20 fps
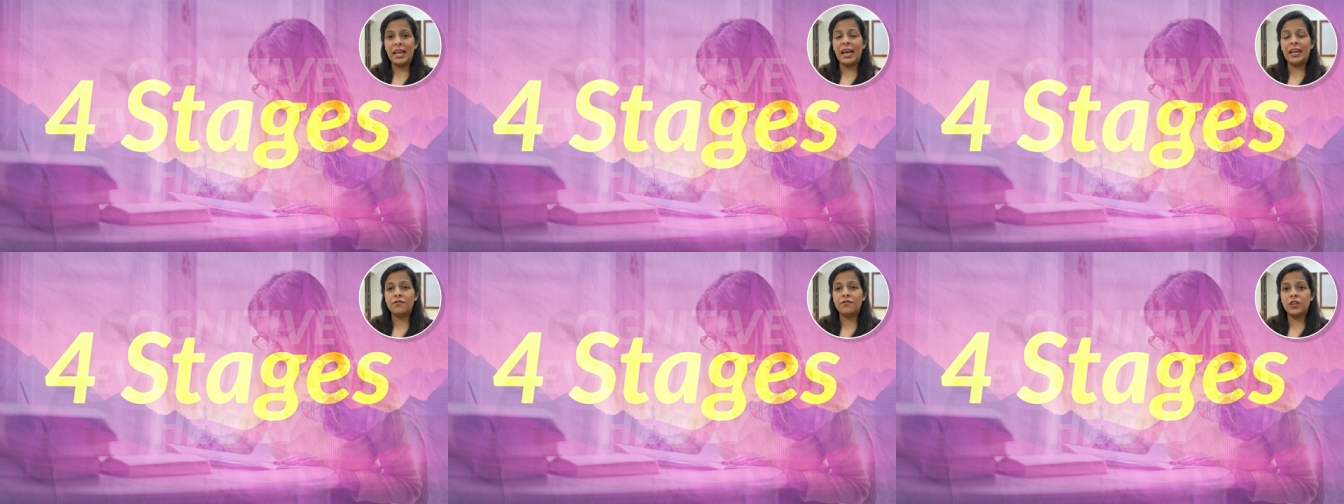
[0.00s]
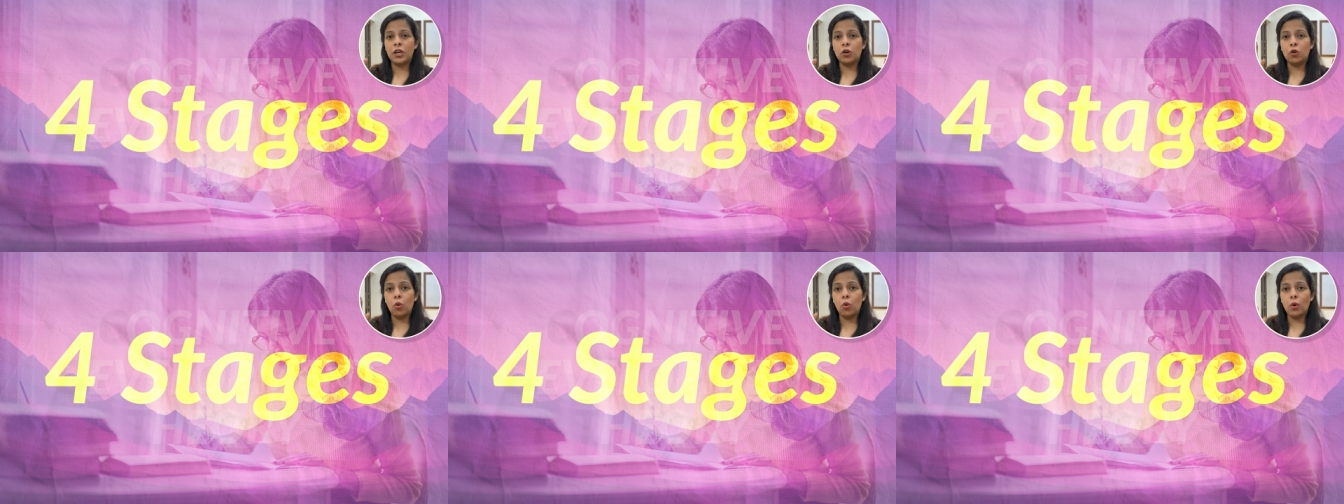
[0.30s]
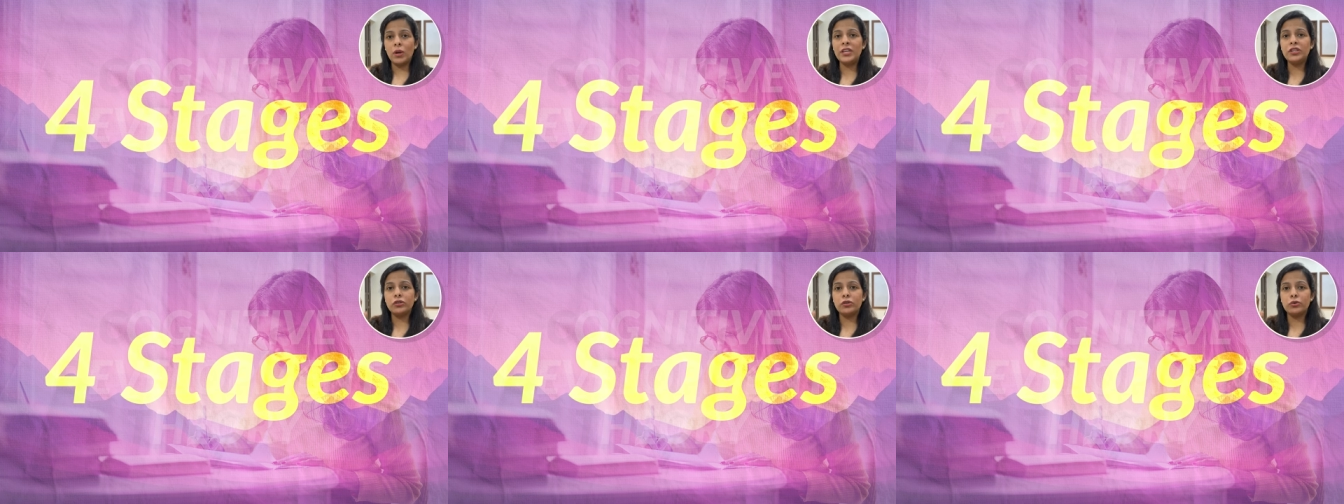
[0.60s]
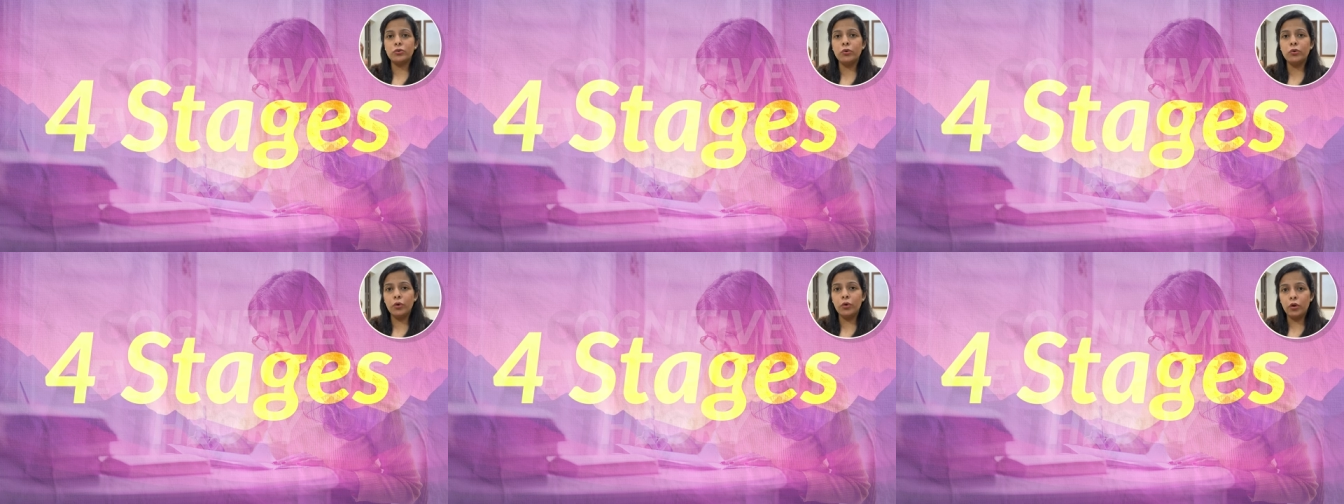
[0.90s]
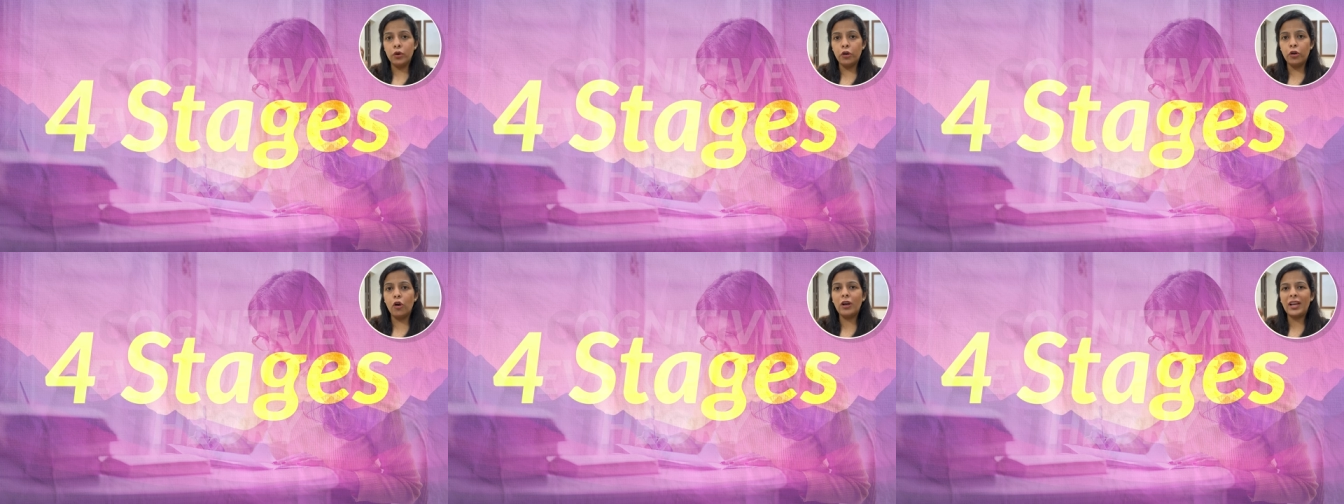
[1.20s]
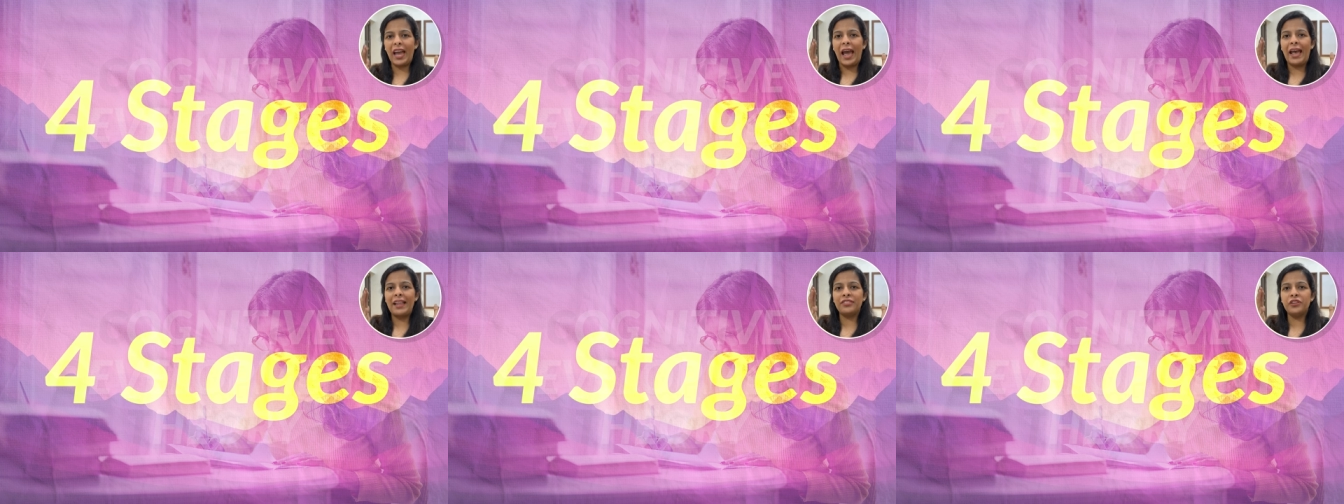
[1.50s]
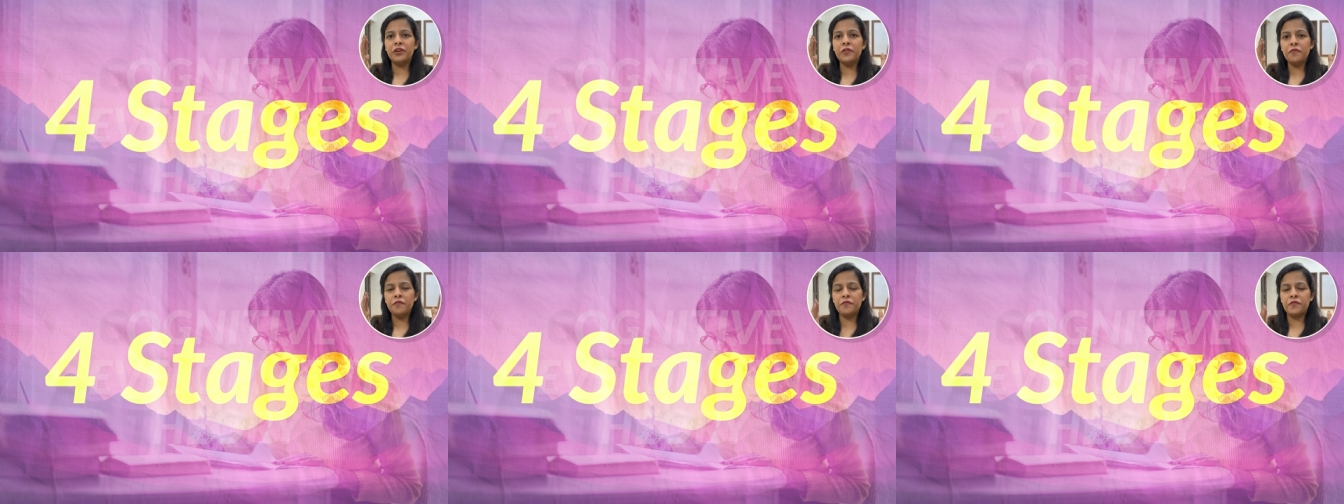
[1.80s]
and we are going to look at
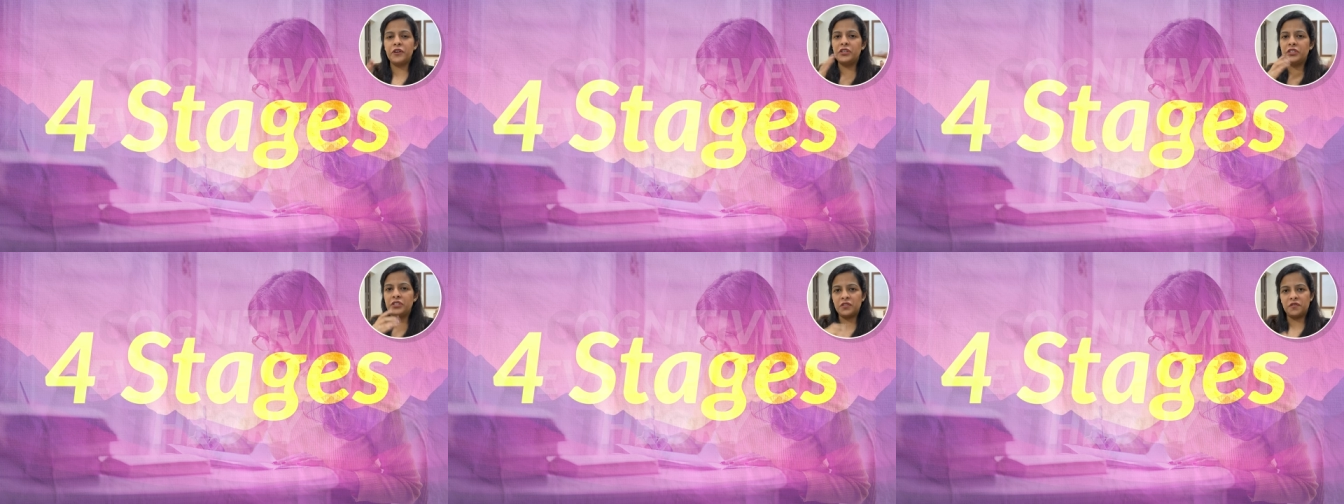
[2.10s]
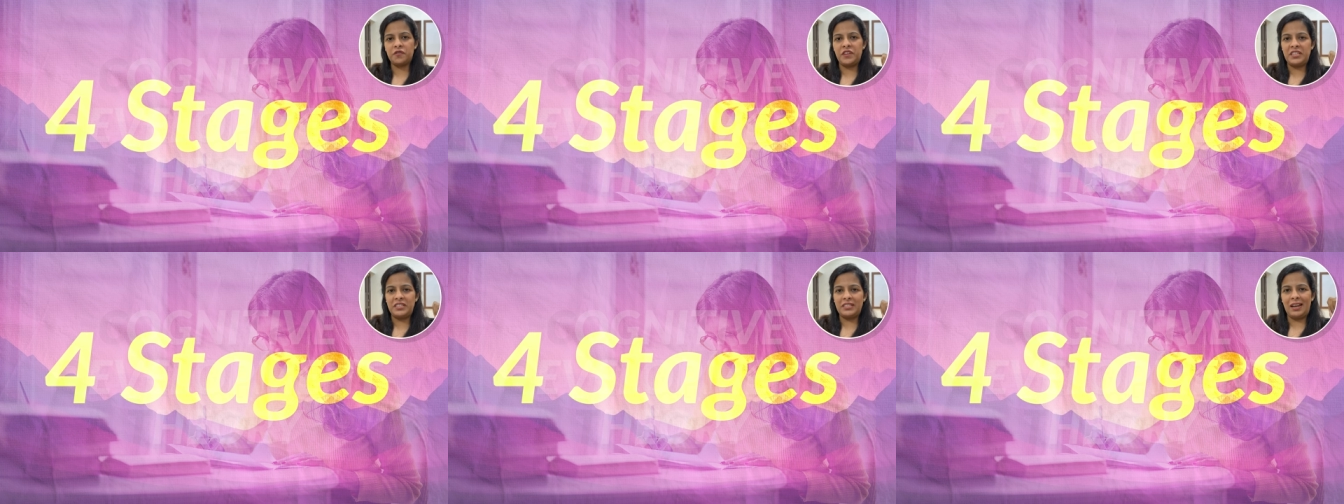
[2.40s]
the first phase